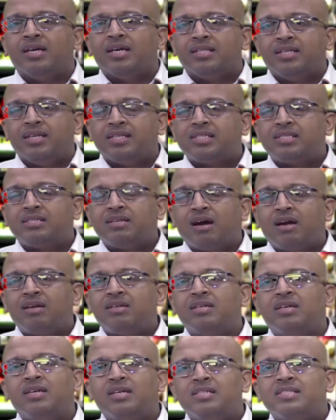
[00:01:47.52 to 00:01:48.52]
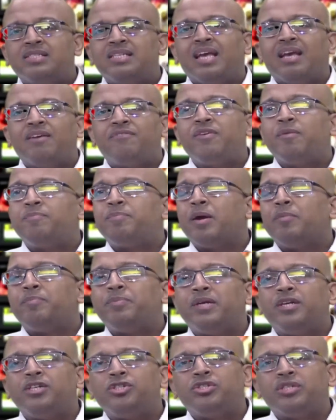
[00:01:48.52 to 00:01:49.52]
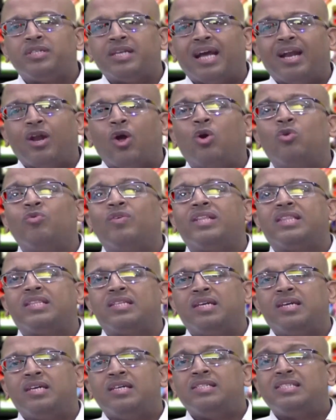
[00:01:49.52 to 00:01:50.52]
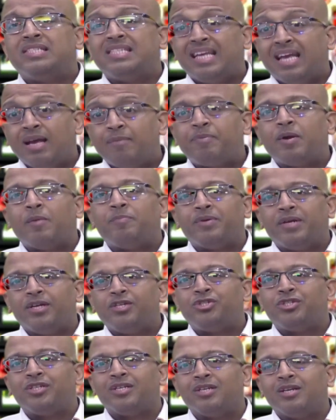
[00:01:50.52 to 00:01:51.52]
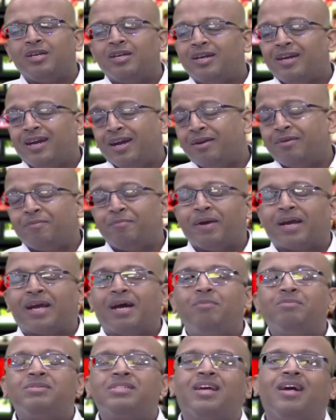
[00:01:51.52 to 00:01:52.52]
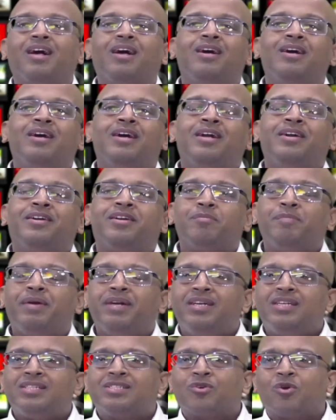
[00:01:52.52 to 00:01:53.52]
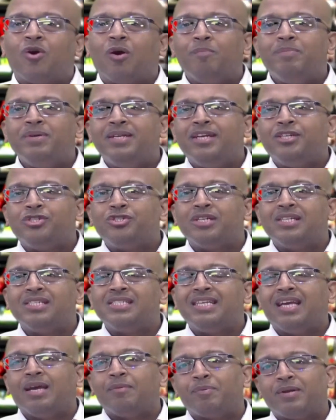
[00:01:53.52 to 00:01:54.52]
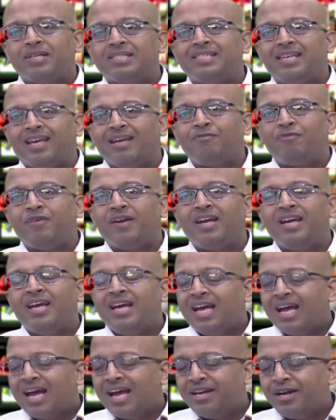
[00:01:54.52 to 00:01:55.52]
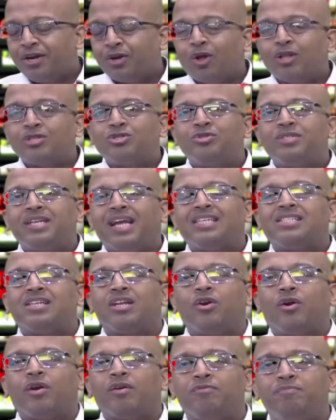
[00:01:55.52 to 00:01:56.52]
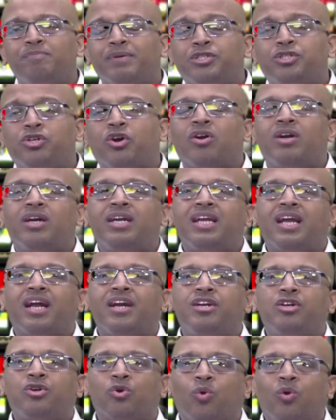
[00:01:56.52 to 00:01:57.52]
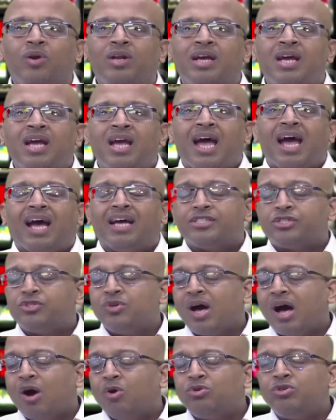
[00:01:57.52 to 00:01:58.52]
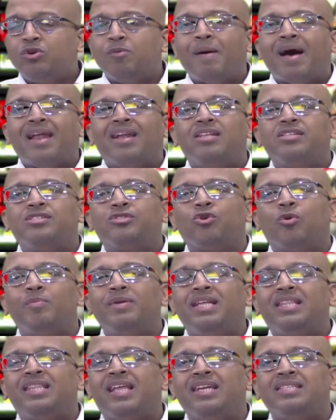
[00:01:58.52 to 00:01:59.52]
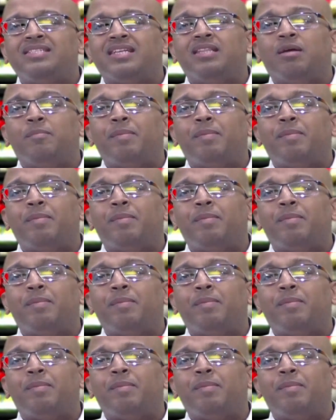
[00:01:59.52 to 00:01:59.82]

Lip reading: they start CFA preparation along with CA preparation. It becomes a tremendous combination, CA plus CFA, and it also takes a lot of maturity and toll as to how to balance so many things in the